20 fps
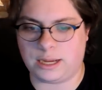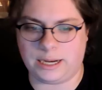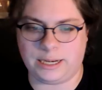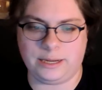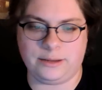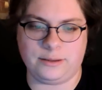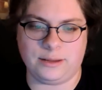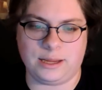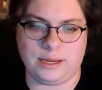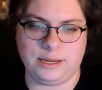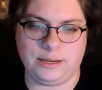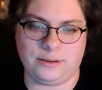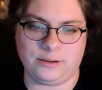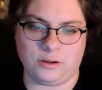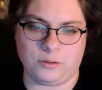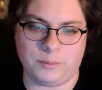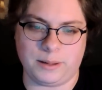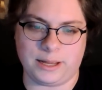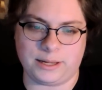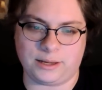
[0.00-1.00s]
I need. I need to
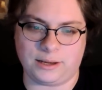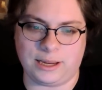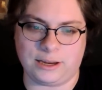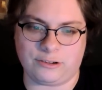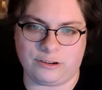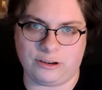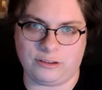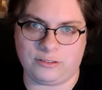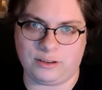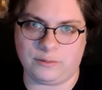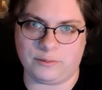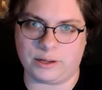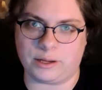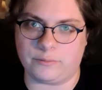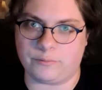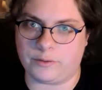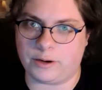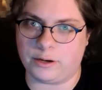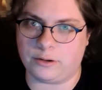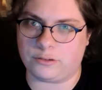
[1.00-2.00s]
go back and actually see if I
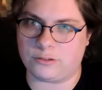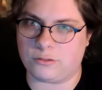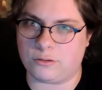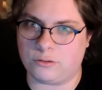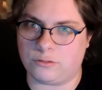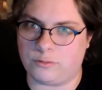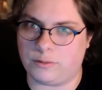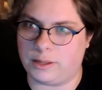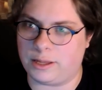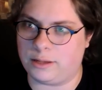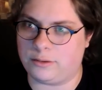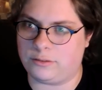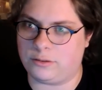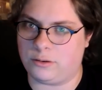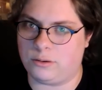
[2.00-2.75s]
can find a source for that.